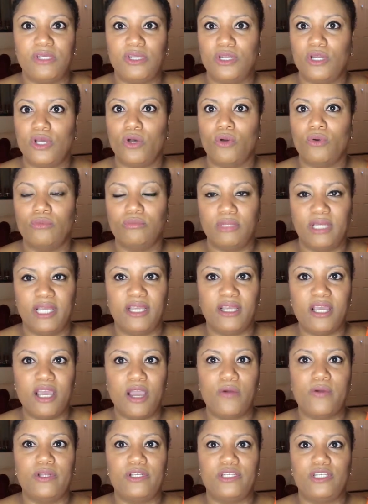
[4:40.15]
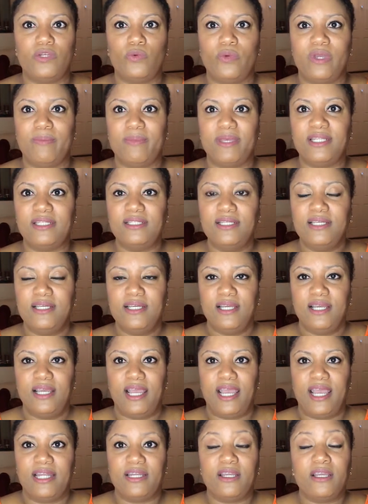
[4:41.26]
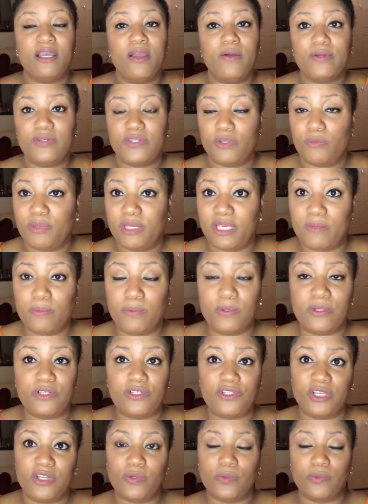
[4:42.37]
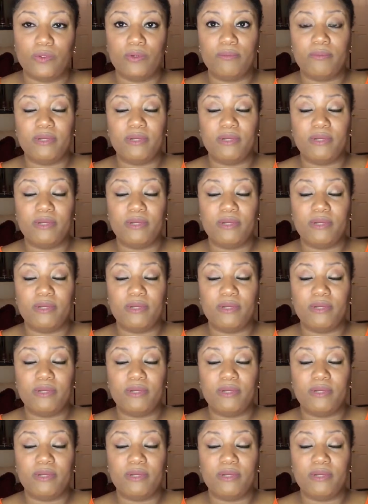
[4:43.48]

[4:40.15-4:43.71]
encouraging women and encouraging people in general.